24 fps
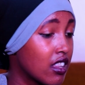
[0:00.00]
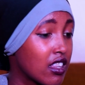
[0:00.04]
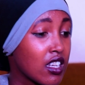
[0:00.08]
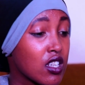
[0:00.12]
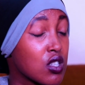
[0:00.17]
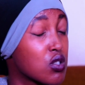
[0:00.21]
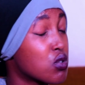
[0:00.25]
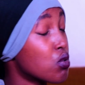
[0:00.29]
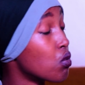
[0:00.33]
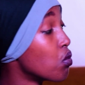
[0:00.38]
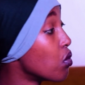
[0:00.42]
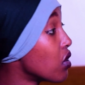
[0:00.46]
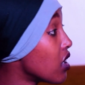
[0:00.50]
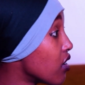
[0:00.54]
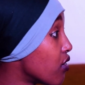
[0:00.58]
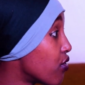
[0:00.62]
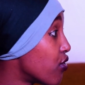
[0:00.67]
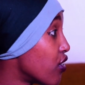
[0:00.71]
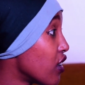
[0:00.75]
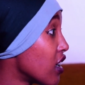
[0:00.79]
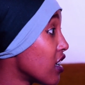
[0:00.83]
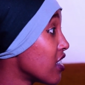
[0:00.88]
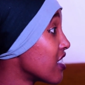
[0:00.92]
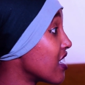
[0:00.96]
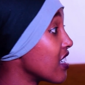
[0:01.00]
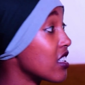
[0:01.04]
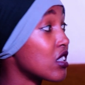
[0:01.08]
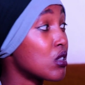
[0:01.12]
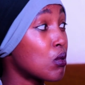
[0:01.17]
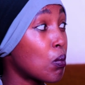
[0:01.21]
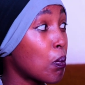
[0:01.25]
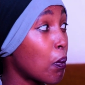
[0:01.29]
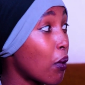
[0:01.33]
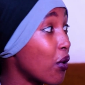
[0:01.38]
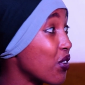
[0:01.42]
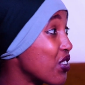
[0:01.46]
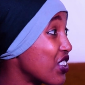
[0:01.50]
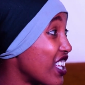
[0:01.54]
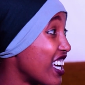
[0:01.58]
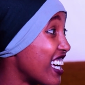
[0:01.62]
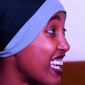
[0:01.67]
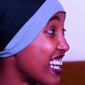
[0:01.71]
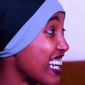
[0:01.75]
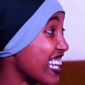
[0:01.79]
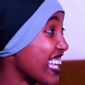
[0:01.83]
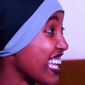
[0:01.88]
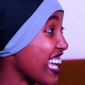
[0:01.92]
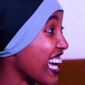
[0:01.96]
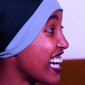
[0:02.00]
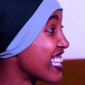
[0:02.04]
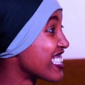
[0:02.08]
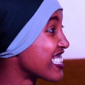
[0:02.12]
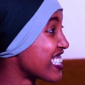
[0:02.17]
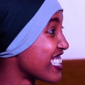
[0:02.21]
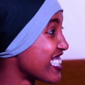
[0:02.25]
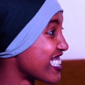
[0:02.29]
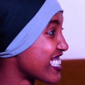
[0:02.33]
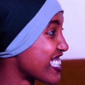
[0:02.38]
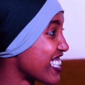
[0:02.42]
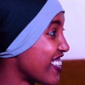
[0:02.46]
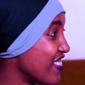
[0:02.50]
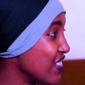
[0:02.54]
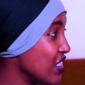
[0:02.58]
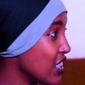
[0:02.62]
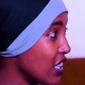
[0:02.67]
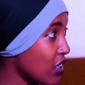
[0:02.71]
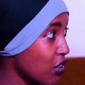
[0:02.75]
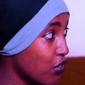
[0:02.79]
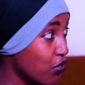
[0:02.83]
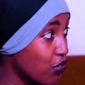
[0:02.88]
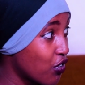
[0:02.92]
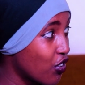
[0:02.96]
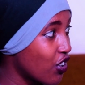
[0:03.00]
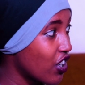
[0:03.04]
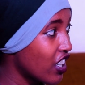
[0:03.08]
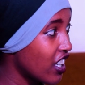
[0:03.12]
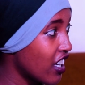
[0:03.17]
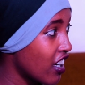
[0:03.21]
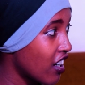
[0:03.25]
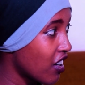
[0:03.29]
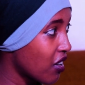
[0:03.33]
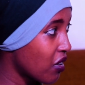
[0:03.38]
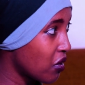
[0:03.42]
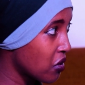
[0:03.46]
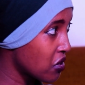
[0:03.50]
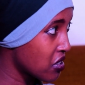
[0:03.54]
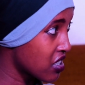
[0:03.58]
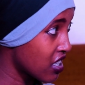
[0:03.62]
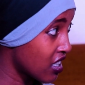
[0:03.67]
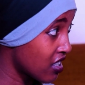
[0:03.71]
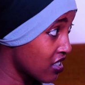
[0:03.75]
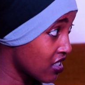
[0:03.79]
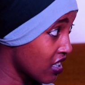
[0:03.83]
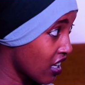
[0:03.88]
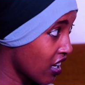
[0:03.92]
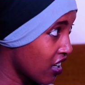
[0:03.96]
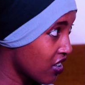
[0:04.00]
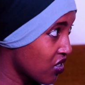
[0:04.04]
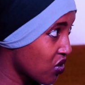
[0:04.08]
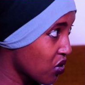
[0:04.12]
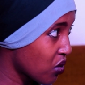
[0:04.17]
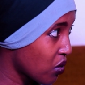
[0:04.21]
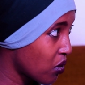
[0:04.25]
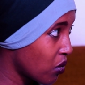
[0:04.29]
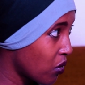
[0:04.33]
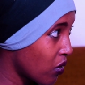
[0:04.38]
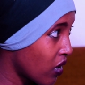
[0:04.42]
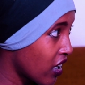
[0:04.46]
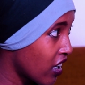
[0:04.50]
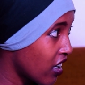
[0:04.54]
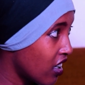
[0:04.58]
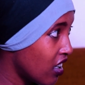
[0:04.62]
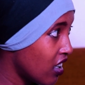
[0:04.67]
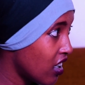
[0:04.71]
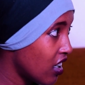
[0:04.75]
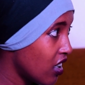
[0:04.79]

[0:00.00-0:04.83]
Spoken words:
there's weaving, there's pottery as a subject 4-year course as a high schooler.